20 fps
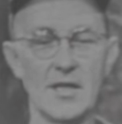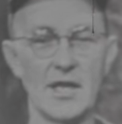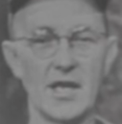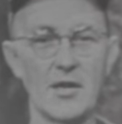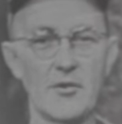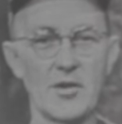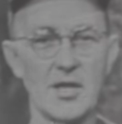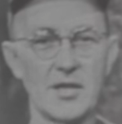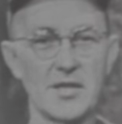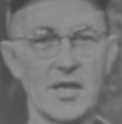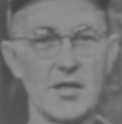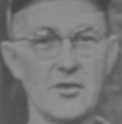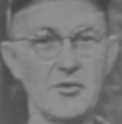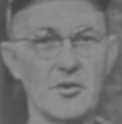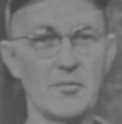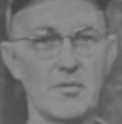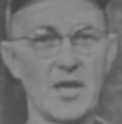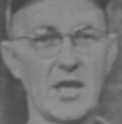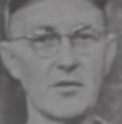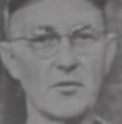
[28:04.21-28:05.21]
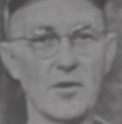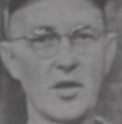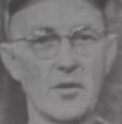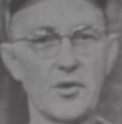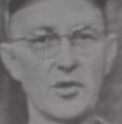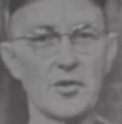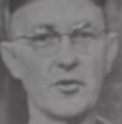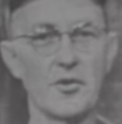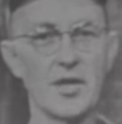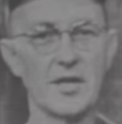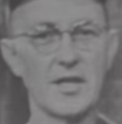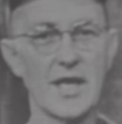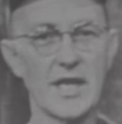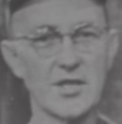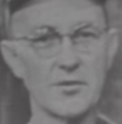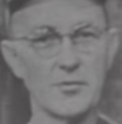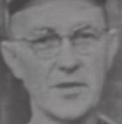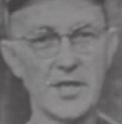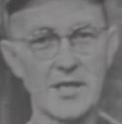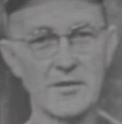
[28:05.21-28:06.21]
and I want to tell you about where we're going
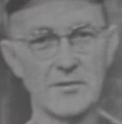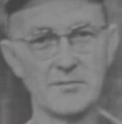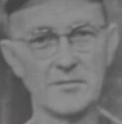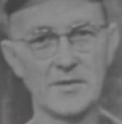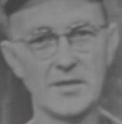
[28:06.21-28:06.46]
next week.